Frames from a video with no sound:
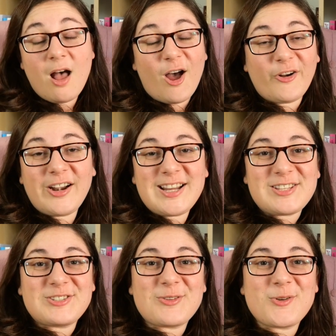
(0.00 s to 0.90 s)
Alrighty,
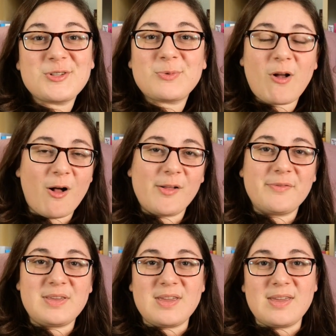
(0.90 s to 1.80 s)
so those were all
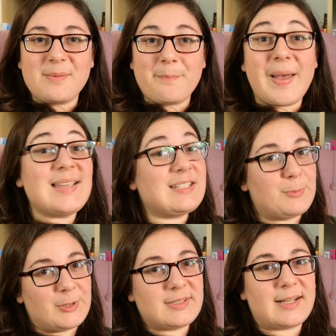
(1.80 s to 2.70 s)
of the best
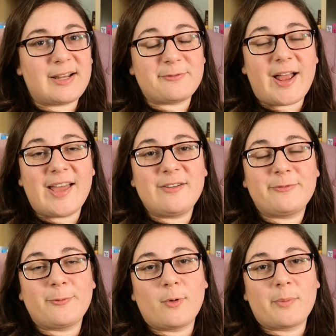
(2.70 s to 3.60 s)
books that I read
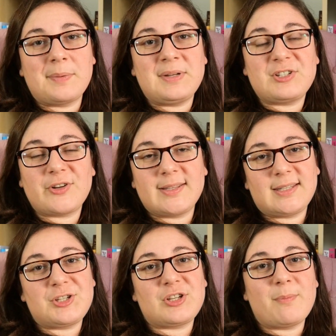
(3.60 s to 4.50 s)
for Women in
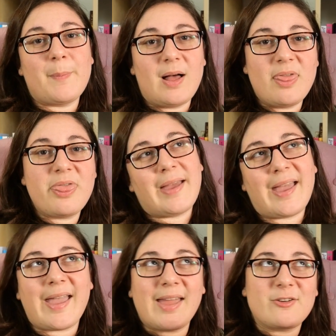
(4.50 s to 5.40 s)
Translation Month,
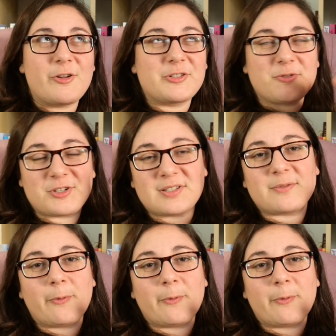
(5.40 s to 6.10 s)
and also just